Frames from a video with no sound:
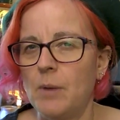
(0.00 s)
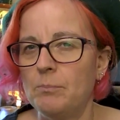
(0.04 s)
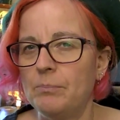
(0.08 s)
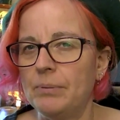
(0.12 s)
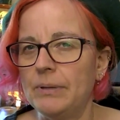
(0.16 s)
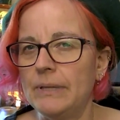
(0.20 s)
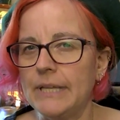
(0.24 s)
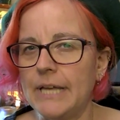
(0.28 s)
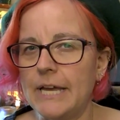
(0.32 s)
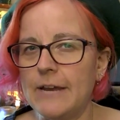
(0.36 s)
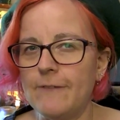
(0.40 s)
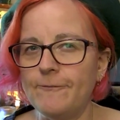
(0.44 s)

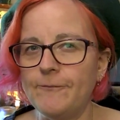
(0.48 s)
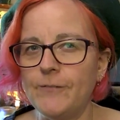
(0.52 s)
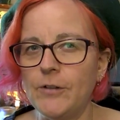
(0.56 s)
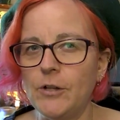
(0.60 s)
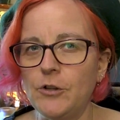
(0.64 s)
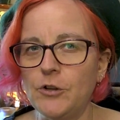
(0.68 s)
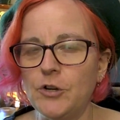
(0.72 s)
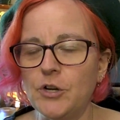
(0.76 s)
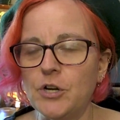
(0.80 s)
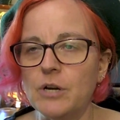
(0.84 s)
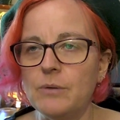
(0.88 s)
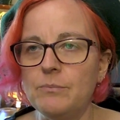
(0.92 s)

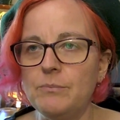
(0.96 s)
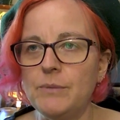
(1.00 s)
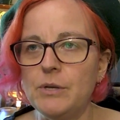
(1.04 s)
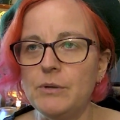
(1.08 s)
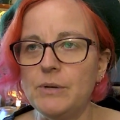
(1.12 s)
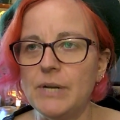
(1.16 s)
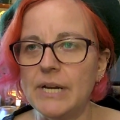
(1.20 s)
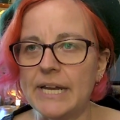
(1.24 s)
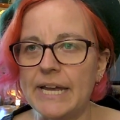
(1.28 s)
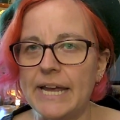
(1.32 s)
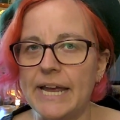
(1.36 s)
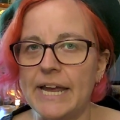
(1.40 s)
playful
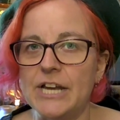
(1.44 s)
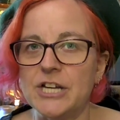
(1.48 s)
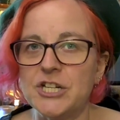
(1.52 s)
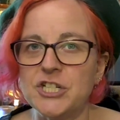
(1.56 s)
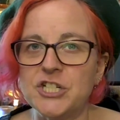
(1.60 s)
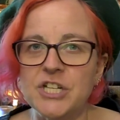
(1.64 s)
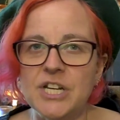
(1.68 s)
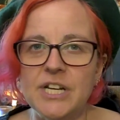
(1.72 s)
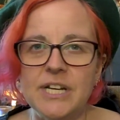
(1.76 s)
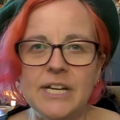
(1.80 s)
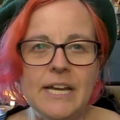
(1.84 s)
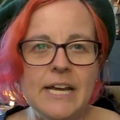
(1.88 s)

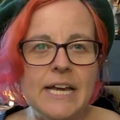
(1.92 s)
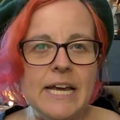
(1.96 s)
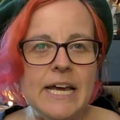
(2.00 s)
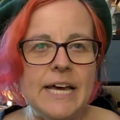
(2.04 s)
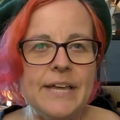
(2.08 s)
communication,